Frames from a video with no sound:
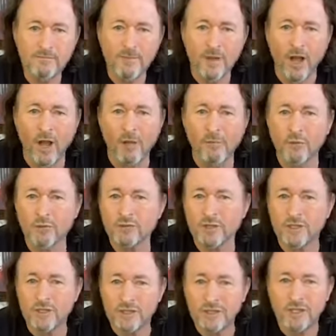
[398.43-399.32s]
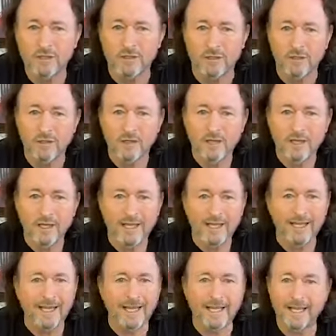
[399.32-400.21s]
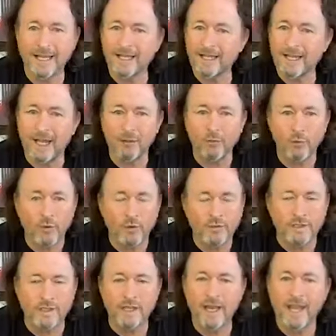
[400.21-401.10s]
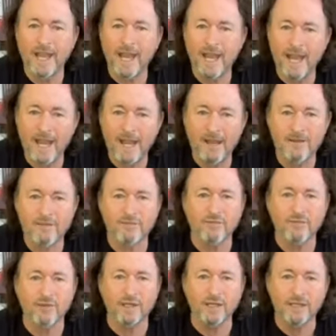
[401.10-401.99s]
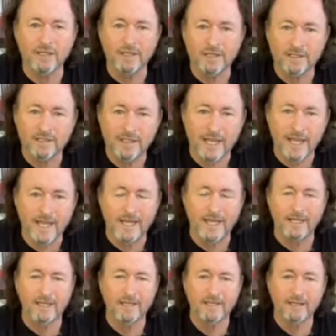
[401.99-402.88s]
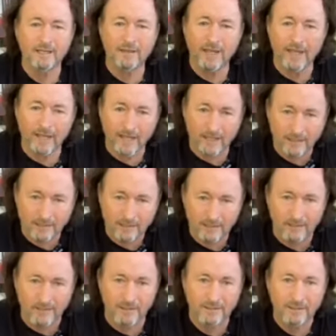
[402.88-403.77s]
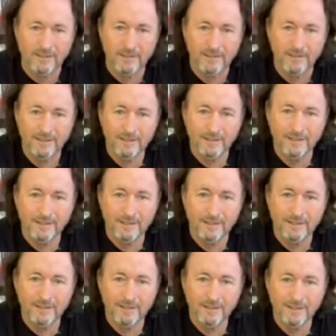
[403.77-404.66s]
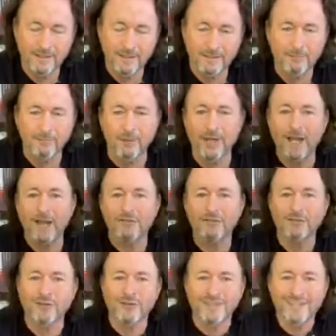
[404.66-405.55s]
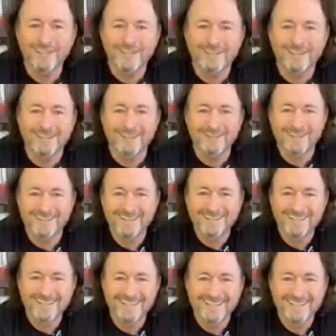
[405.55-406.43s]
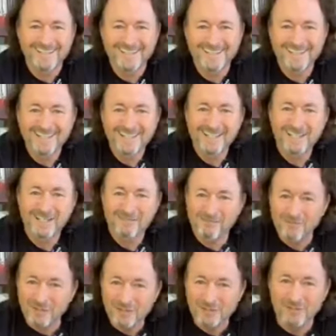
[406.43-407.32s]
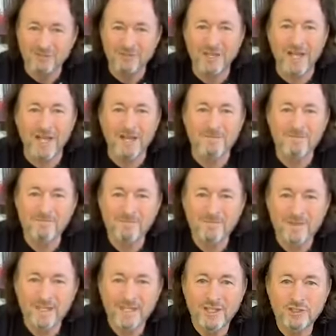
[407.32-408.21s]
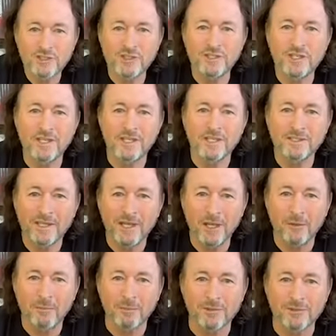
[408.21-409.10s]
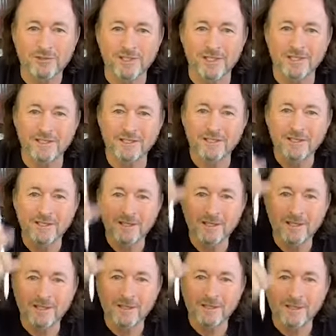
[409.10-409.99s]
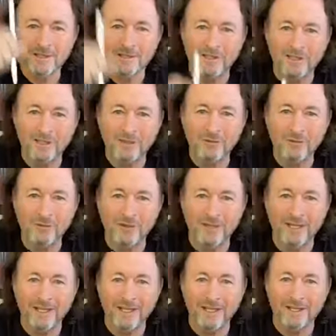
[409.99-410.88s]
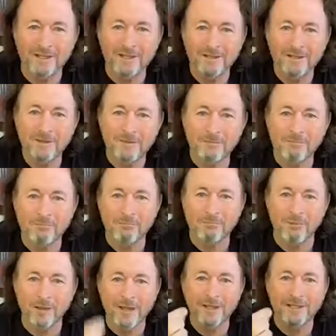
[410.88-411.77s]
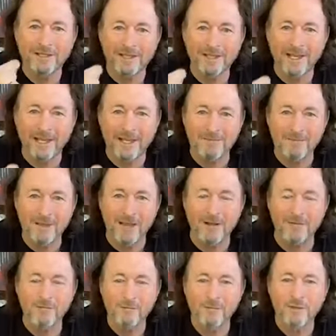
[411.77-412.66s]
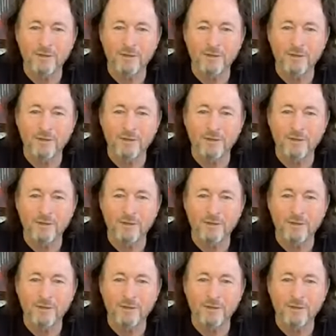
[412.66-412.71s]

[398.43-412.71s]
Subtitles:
Almost a year. And I worked it every day that I could. But after a year, physical time, she did a tail present, needle went in, blood came out,